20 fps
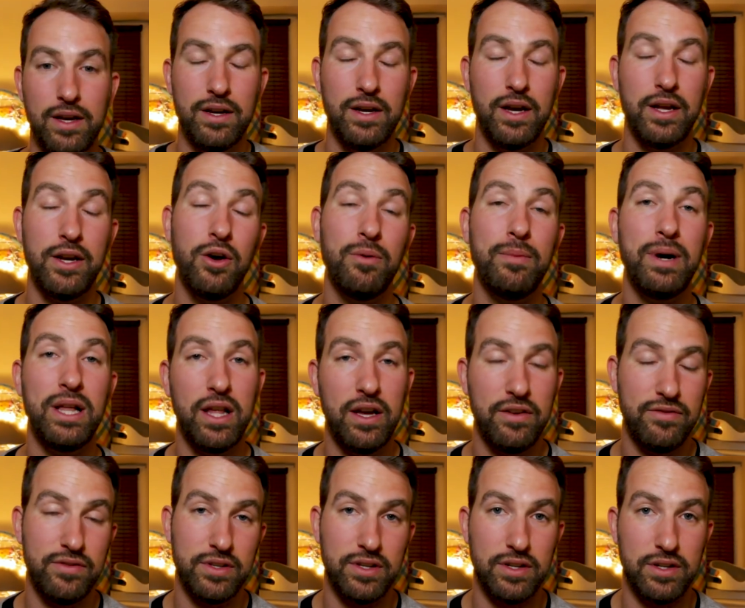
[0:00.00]
I know my
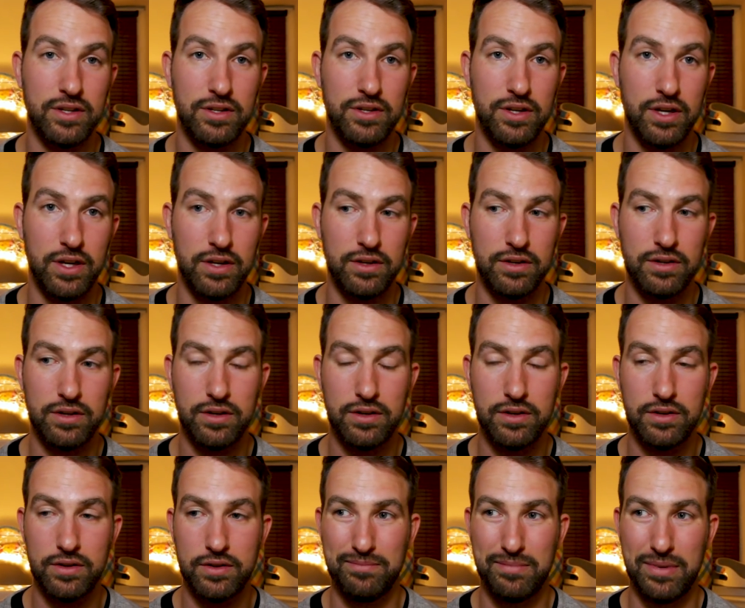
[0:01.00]
life is gonna change,
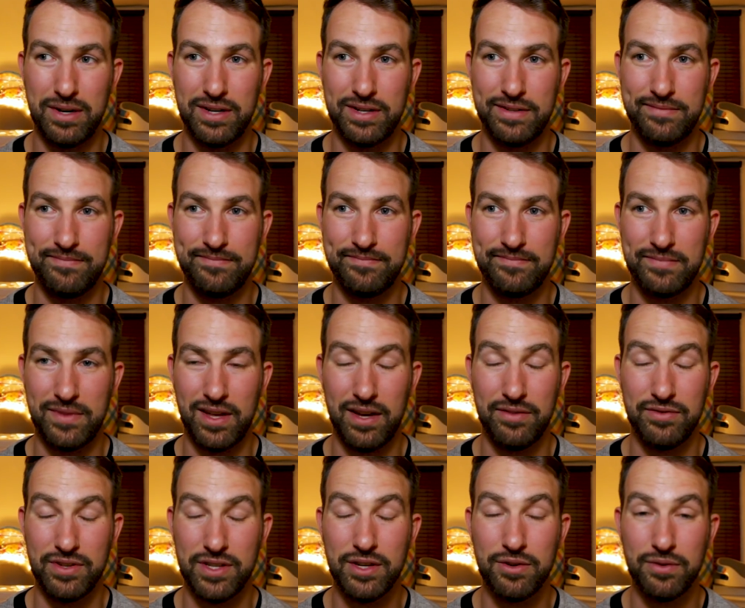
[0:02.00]
but I have
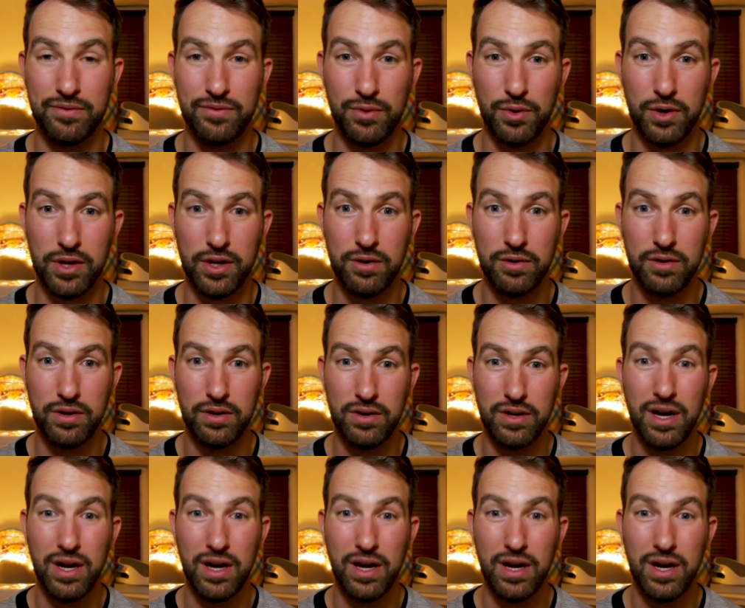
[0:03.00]
a secret for you.